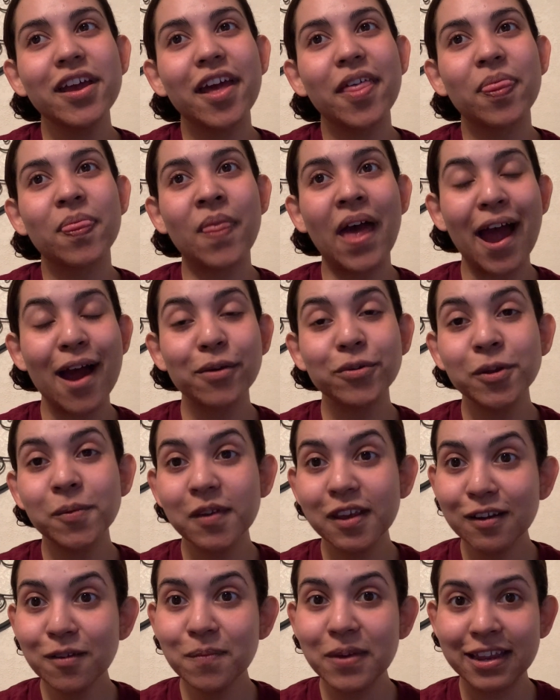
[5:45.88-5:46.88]
That would
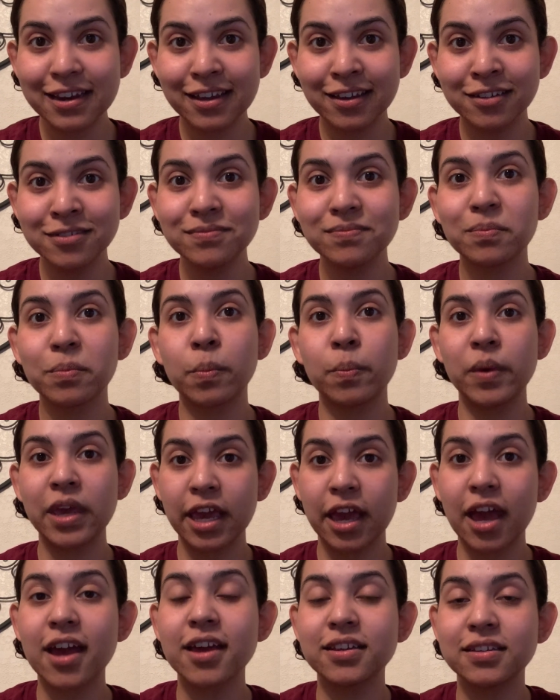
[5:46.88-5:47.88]
be an opinion
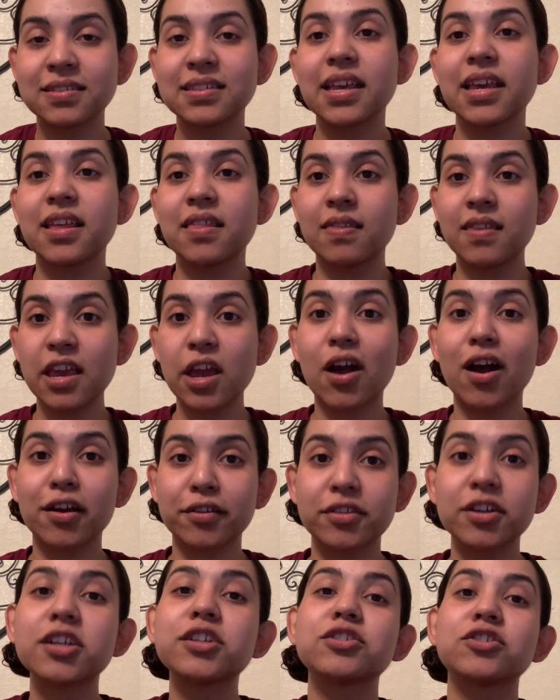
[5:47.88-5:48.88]
because the
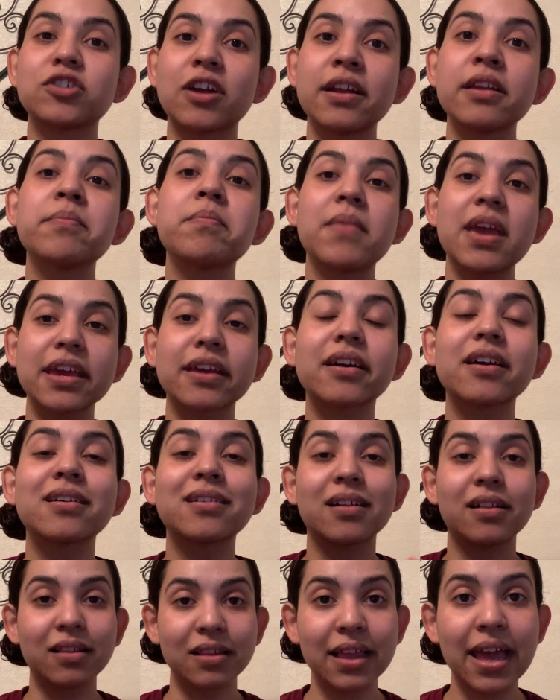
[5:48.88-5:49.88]
author is trying to make a
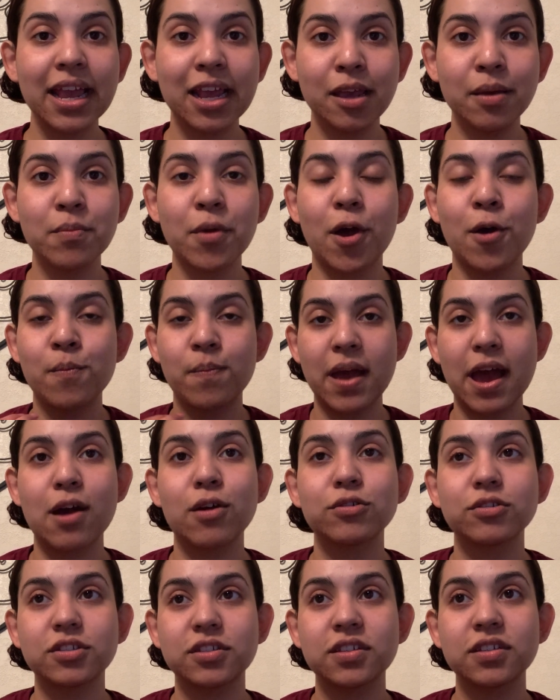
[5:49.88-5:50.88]
claim
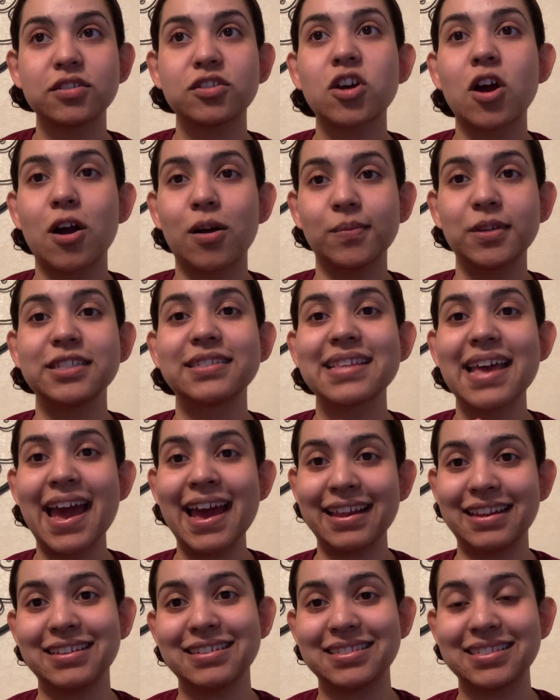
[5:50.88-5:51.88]
about Thomas
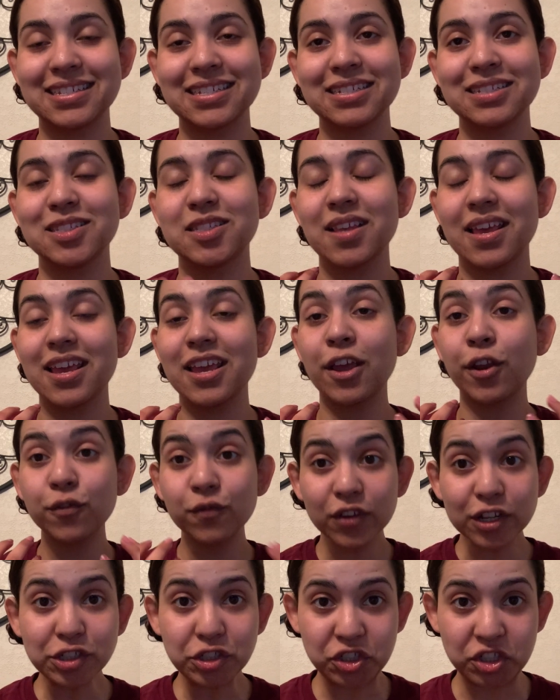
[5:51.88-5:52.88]
Edison's
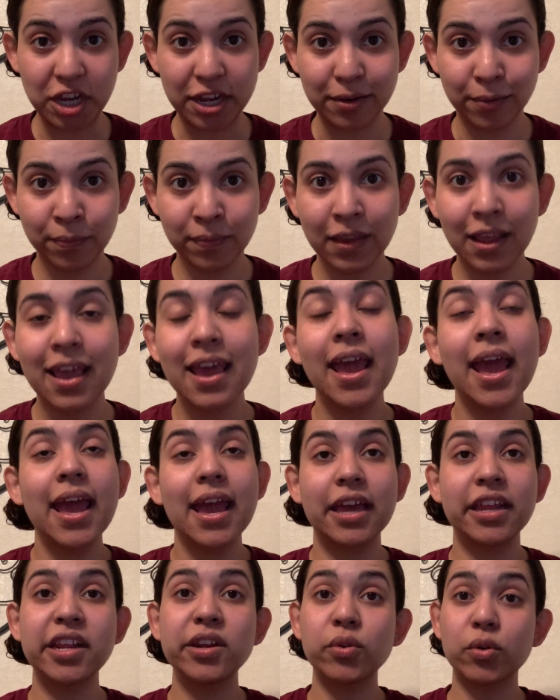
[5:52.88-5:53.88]
invention.
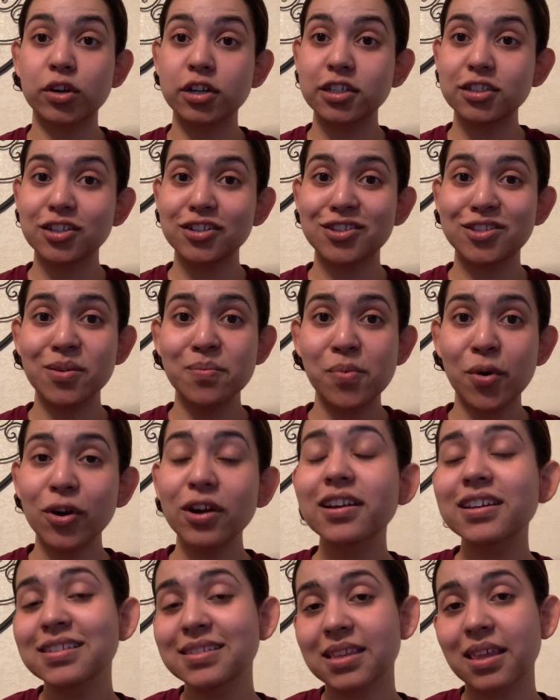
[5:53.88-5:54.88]
And in order to
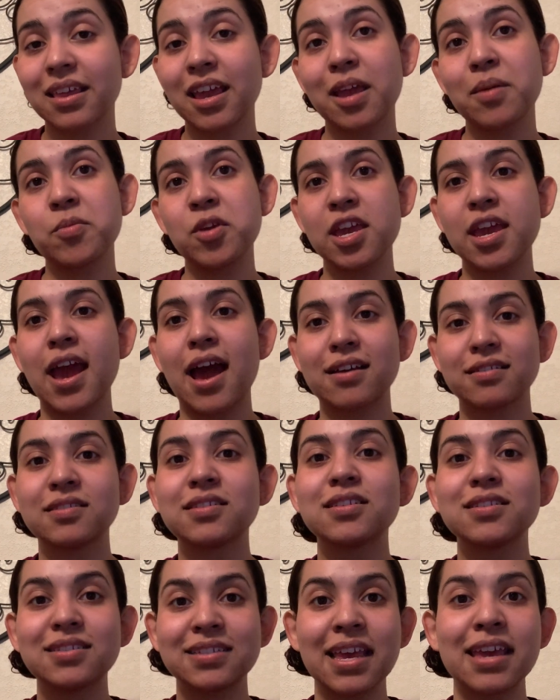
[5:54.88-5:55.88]
support his claim, he has
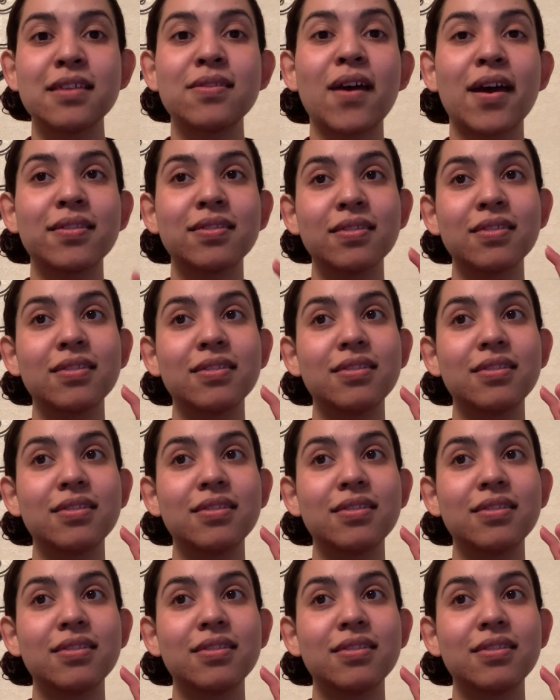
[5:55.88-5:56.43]
to say that